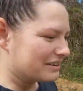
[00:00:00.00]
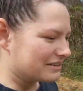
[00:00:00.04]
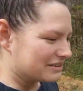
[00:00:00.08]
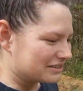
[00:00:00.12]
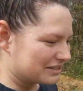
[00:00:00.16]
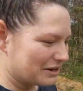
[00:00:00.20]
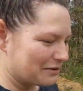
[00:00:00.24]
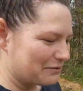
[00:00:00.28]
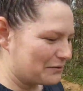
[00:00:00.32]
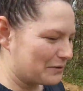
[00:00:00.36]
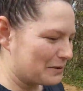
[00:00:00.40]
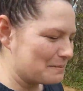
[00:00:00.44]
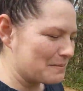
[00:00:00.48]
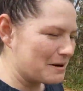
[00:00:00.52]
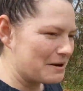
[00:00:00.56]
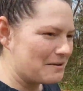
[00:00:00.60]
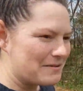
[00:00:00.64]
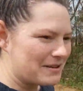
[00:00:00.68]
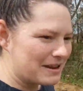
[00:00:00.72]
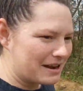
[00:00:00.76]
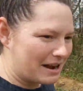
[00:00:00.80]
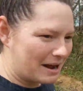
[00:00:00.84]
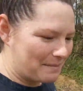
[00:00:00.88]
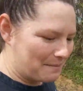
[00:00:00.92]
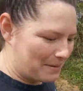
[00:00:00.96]
So if we're
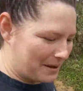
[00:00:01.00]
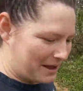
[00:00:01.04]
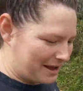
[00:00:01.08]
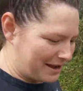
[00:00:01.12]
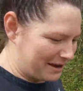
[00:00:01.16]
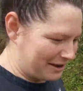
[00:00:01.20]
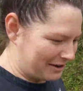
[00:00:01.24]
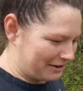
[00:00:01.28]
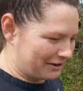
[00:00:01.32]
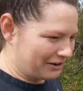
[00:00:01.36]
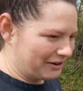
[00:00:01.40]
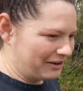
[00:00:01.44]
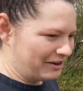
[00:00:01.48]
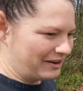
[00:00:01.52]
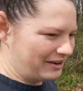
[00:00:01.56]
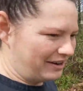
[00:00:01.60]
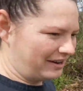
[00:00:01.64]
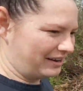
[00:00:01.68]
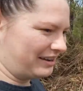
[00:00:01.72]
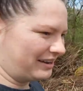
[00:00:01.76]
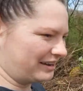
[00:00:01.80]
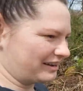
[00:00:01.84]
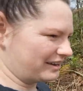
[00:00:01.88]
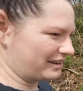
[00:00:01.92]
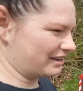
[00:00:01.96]
moving up here,
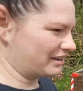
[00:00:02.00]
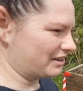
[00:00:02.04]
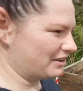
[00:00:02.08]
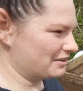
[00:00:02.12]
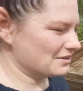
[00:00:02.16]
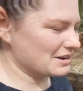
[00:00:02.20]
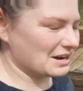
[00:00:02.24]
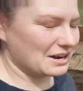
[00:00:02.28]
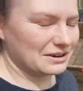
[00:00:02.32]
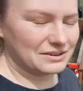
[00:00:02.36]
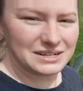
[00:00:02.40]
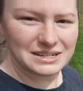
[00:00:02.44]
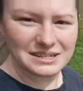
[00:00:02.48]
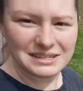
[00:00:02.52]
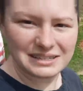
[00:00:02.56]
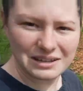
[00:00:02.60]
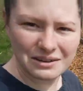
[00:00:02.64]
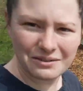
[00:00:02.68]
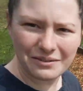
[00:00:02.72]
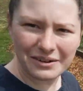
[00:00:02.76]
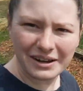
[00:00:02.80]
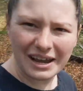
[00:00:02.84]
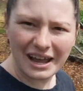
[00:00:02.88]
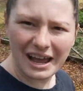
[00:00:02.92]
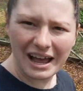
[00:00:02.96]
you notice that
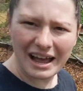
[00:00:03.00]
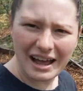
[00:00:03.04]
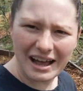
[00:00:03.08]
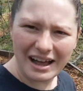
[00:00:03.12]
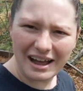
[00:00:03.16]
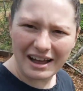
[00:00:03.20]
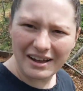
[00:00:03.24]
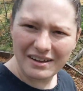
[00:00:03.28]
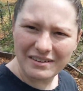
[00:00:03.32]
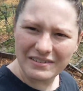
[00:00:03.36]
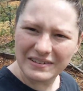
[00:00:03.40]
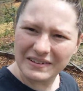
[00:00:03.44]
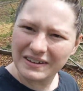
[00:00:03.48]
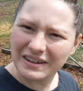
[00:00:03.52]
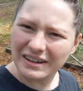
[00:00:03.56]
we have